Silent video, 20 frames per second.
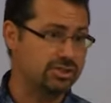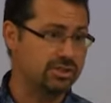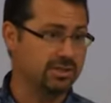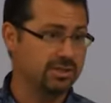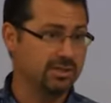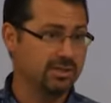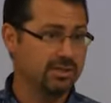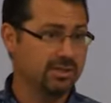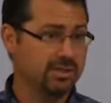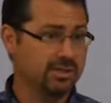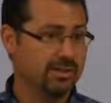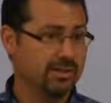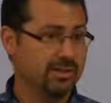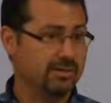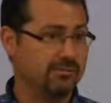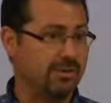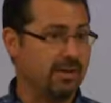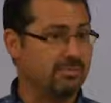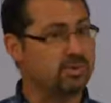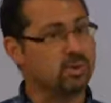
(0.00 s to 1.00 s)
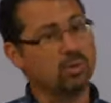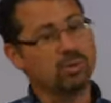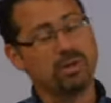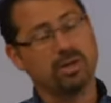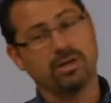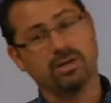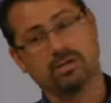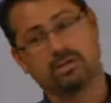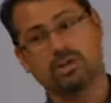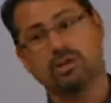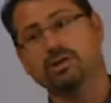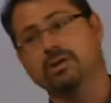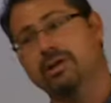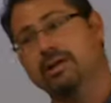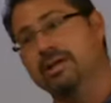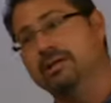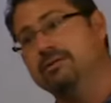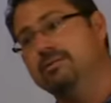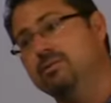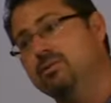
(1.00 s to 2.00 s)
If I was going on a
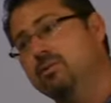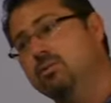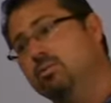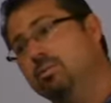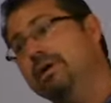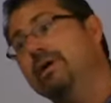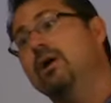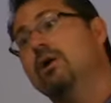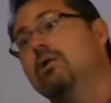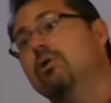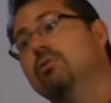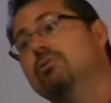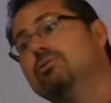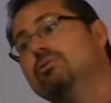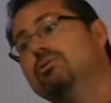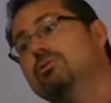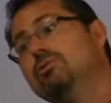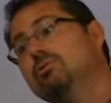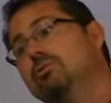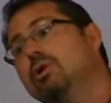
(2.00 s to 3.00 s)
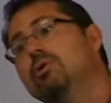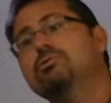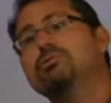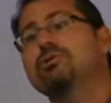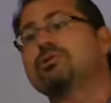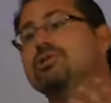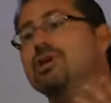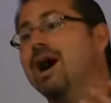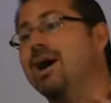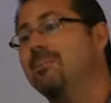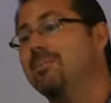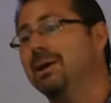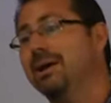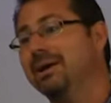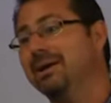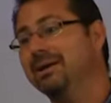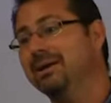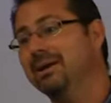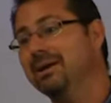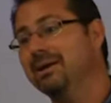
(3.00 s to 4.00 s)
journey, we go grocery shopping.